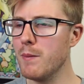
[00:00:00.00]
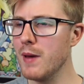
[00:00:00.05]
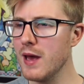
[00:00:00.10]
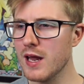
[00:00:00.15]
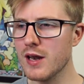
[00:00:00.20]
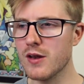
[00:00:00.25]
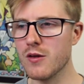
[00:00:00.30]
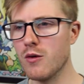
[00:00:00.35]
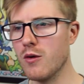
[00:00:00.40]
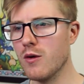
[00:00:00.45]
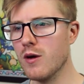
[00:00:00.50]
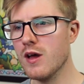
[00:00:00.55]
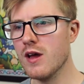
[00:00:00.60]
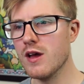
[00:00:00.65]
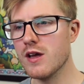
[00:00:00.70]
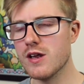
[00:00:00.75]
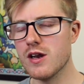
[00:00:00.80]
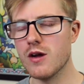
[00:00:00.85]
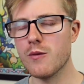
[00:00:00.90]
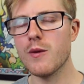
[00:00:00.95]
bed, or
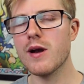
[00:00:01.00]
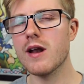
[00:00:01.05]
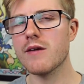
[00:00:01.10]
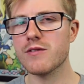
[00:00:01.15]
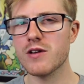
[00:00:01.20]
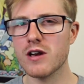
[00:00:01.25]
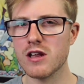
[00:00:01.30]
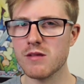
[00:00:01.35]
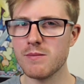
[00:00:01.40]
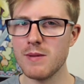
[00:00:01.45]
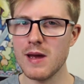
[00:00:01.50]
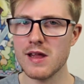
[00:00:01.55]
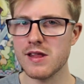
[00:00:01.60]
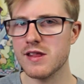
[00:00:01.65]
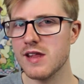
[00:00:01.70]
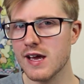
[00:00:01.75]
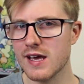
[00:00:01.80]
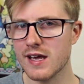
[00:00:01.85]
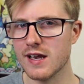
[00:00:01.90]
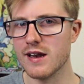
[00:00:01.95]
you know, when I've got a spare
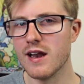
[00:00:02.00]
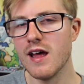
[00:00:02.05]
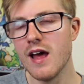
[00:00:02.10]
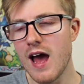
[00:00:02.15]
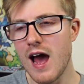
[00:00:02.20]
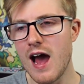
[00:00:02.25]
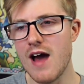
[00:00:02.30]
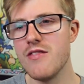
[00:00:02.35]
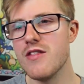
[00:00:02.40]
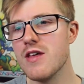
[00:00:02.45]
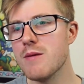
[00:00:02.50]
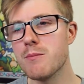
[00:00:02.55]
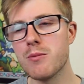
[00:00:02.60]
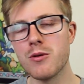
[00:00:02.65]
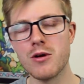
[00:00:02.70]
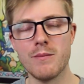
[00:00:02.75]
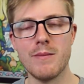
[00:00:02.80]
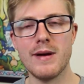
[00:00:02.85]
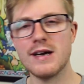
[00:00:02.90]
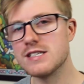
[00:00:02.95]
second, and then
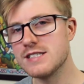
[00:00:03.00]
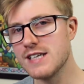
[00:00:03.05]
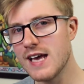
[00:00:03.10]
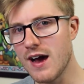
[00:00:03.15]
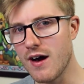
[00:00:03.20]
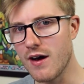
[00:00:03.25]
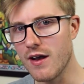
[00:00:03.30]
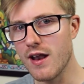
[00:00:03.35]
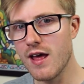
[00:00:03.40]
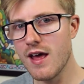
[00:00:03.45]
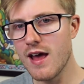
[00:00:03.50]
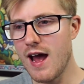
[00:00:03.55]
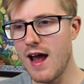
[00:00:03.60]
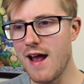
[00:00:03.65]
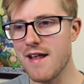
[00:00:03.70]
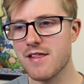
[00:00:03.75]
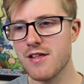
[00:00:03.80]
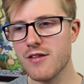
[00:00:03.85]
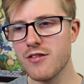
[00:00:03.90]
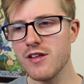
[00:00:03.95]
put it back down.
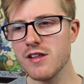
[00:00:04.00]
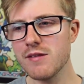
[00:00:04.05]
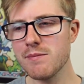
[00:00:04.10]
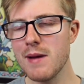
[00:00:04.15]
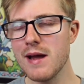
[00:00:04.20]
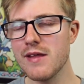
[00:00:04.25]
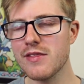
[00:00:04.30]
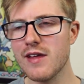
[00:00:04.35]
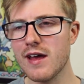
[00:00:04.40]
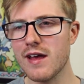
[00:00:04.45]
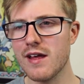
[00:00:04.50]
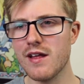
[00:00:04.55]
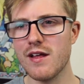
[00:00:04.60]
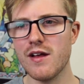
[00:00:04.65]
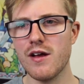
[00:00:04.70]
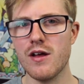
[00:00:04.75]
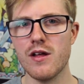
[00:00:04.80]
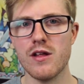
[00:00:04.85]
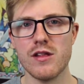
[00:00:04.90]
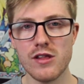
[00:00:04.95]
And so this
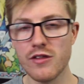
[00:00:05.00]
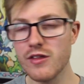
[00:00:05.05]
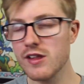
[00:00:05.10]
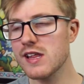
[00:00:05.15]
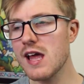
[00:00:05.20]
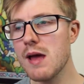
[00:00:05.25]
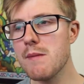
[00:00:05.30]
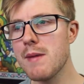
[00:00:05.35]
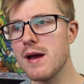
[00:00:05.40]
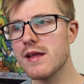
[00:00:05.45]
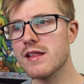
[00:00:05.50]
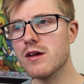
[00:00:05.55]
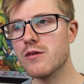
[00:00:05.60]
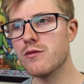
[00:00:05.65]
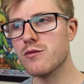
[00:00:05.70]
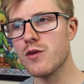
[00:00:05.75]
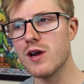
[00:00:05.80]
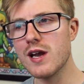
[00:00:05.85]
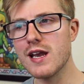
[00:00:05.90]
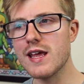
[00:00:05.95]
game made
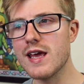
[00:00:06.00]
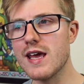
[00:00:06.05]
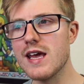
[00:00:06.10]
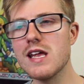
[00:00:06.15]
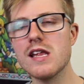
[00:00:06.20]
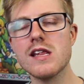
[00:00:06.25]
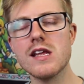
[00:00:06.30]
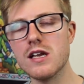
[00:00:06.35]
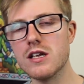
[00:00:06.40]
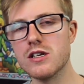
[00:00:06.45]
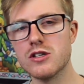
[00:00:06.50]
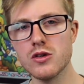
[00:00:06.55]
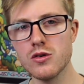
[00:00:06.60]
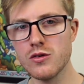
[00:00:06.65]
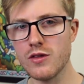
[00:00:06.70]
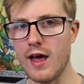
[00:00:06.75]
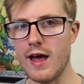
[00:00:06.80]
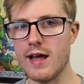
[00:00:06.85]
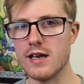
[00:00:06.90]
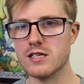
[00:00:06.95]
that really easy to
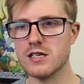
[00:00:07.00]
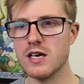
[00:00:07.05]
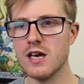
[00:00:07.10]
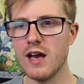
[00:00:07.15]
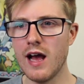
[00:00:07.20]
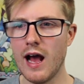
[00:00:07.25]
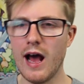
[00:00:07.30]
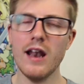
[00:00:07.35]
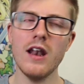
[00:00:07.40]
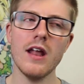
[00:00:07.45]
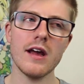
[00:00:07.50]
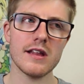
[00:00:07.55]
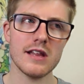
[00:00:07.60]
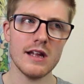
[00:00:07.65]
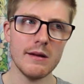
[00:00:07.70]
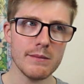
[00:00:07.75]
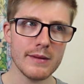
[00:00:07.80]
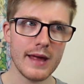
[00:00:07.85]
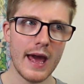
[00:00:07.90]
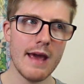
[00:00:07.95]
do that. Unlike
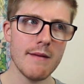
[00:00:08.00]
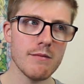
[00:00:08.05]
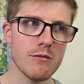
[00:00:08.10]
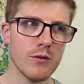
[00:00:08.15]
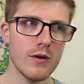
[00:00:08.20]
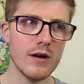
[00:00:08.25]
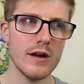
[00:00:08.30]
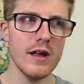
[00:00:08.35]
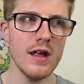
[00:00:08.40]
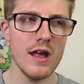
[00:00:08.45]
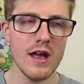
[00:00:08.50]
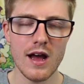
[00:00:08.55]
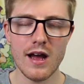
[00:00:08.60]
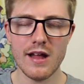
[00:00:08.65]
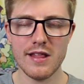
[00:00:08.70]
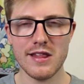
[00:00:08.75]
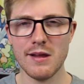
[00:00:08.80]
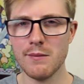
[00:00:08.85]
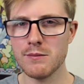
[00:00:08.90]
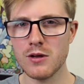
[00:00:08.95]
some games where
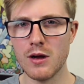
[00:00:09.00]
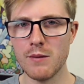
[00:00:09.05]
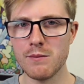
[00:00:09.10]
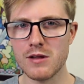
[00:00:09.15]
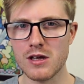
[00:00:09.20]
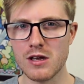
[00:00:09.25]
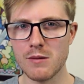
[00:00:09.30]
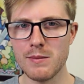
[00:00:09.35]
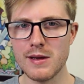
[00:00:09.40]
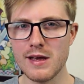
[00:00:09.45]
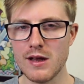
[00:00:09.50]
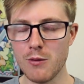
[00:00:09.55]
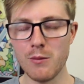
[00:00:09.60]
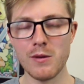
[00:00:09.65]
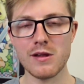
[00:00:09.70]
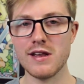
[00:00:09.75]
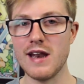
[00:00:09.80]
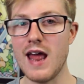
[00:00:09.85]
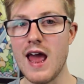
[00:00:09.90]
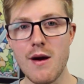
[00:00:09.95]
sometimes it could be
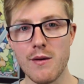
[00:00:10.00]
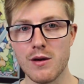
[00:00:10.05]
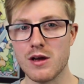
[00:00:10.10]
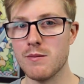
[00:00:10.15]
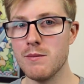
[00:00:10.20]
almost an hour